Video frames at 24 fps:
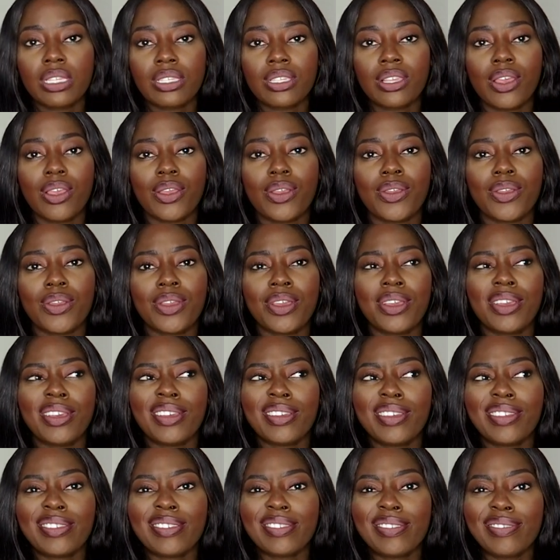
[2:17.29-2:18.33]
So
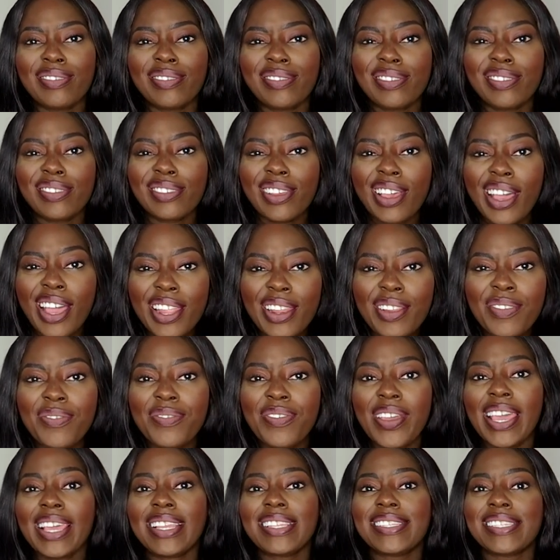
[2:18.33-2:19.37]
it's kind of
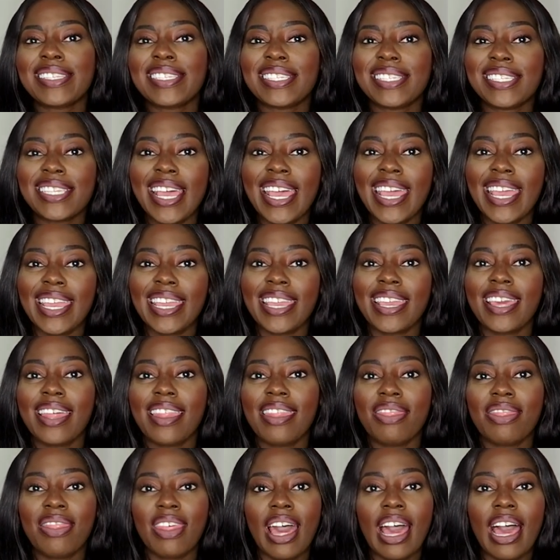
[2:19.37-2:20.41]
fair to
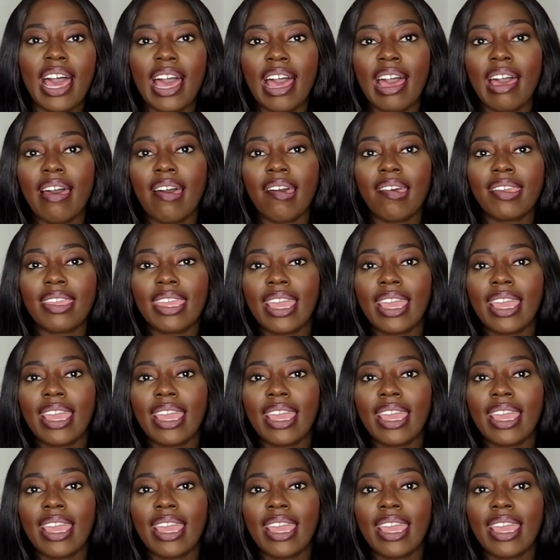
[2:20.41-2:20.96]
say that,